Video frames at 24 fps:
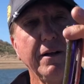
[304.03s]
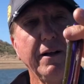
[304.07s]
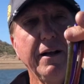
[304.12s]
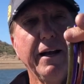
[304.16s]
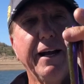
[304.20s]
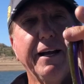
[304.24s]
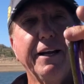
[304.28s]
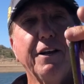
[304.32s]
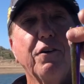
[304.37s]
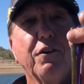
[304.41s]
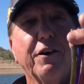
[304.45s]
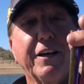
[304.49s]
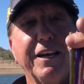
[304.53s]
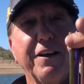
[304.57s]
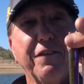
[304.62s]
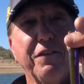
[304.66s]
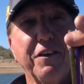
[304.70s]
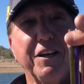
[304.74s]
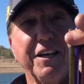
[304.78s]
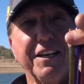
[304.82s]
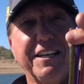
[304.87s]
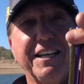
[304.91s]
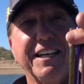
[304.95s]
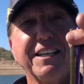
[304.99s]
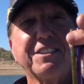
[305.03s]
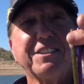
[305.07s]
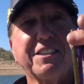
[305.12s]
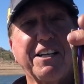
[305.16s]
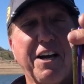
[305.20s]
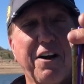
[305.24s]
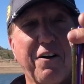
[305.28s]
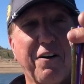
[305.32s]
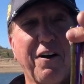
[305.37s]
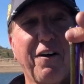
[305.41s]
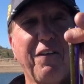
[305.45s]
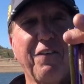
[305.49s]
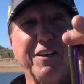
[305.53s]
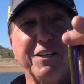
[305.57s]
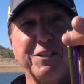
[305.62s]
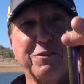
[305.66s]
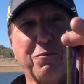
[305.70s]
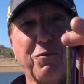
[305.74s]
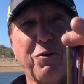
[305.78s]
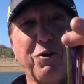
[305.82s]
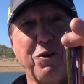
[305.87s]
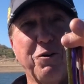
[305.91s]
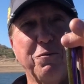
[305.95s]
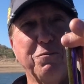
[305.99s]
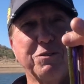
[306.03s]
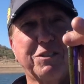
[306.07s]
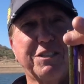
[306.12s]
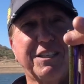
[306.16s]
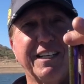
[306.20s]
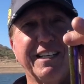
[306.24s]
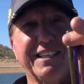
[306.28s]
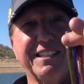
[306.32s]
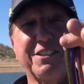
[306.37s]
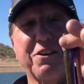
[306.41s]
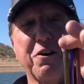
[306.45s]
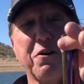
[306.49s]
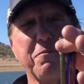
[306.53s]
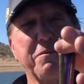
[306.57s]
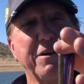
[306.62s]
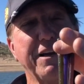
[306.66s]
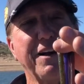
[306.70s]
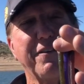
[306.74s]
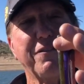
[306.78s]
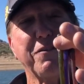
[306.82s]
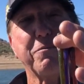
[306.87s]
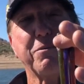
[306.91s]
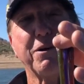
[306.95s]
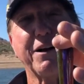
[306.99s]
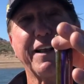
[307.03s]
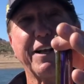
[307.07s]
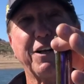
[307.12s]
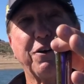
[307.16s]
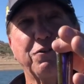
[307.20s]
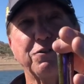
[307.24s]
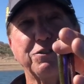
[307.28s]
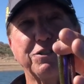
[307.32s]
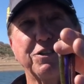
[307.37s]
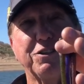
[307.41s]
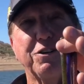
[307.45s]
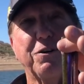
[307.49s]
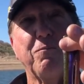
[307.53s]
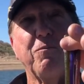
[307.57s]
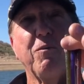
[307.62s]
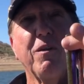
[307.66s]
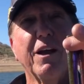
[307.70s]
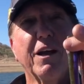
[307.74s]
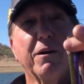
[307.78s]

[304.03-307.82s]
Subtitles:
and he'll give you a discount on these worms. He told me everybody that goes in there.